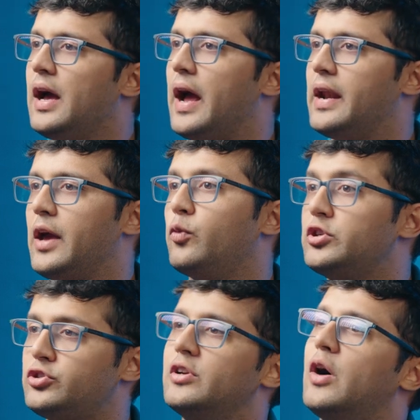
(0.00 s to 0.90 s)
and I
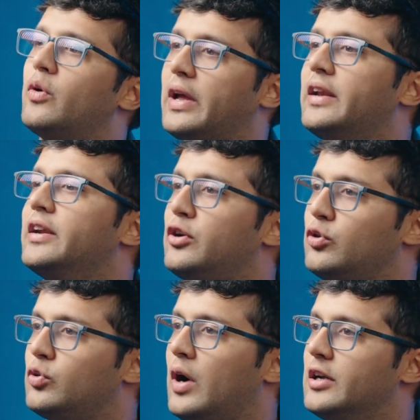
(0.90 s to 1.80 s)
wish to now get
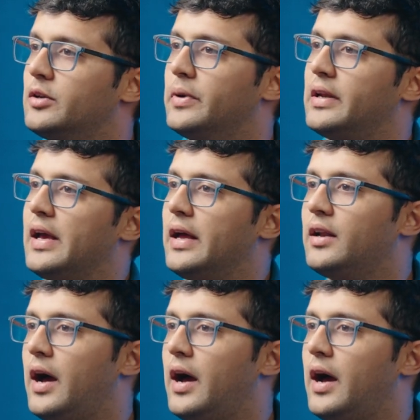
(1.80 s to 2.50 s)
into Ultimate Care,